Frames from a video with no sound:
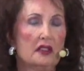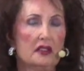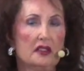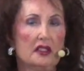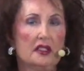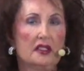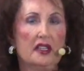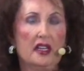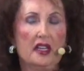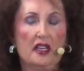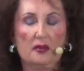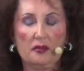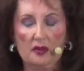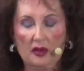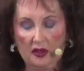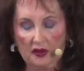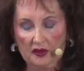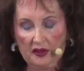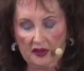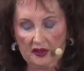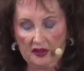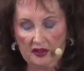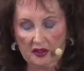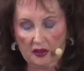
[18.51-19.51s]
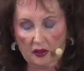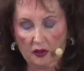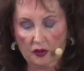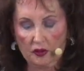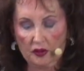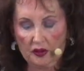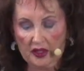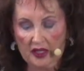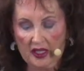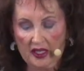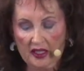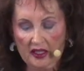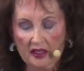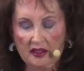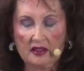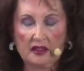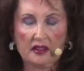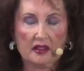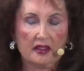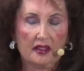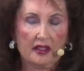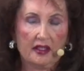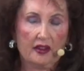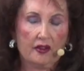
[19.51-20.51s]
today about the decreeing and
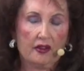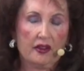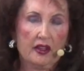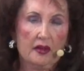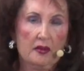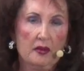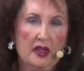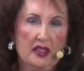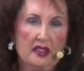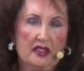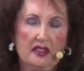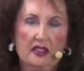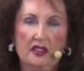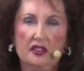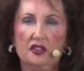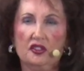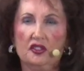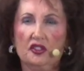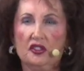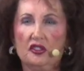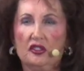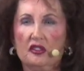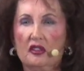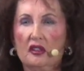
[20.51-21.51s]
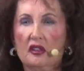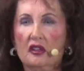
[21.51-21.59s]
declaring message.